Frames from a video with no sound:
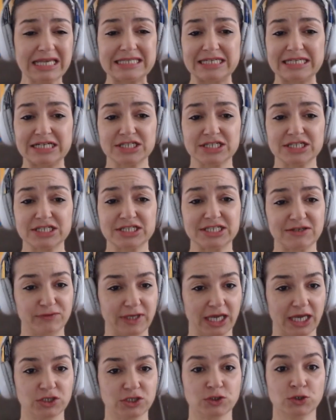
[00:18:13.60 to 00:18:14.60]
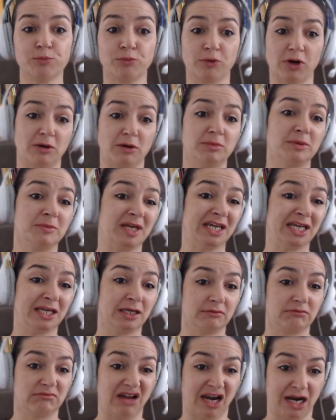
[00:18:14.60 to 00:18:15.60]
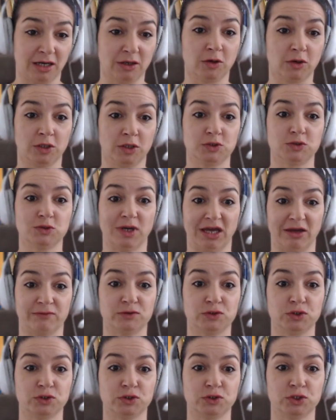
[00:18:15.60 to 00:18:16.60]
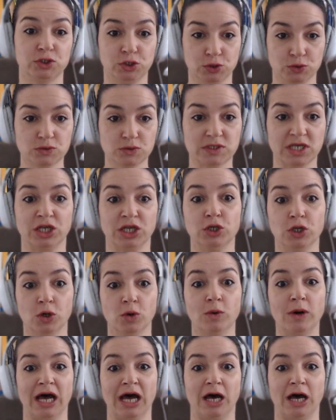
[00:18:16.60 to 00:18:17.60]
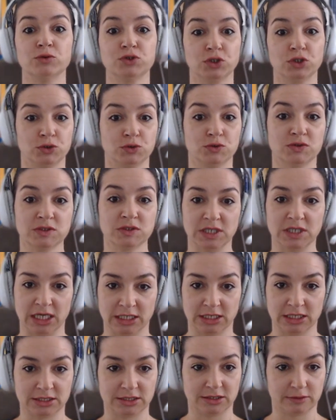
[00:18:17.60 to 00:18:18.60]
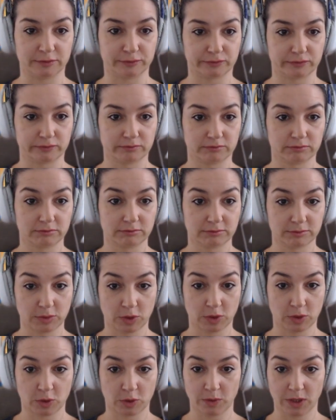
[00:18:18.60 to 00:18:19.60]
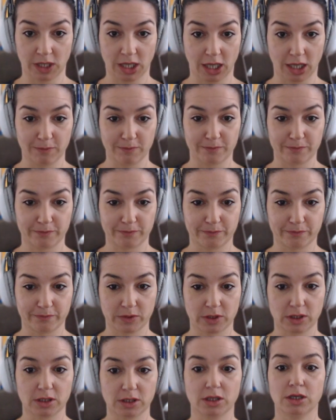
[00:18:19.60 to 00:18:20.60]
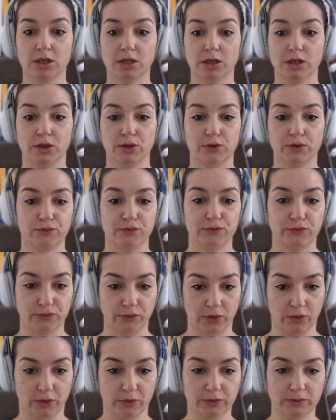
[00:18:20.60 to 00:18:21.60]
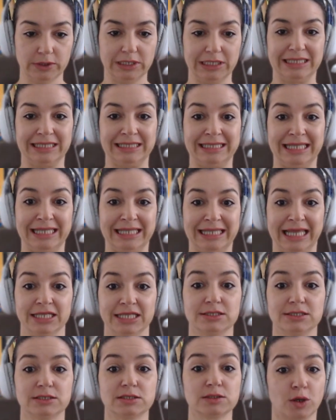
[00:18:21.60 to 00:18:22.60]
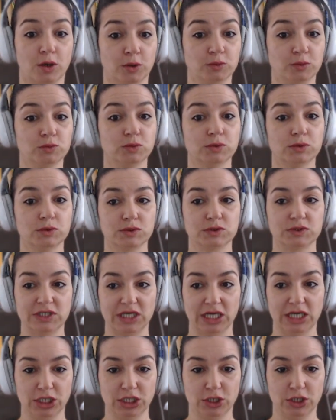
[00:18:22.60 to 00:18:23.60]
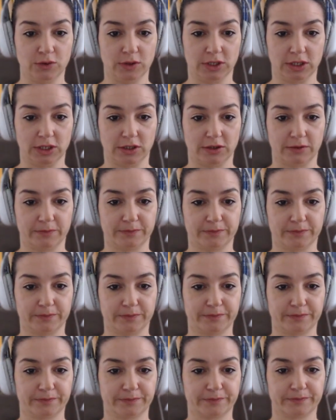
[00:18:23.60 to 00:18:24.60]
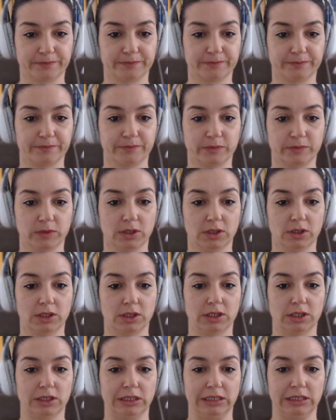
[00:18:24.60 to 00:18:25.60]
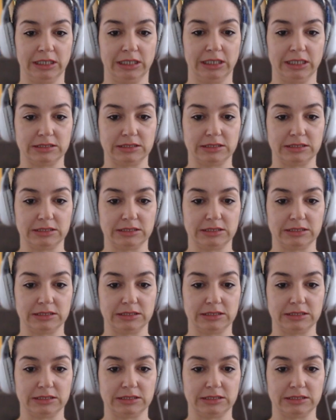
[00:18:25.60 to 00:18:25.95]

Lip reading: certificate, you probably are going to have to use and know how to use genitive. Okay, so let's continue here. Let's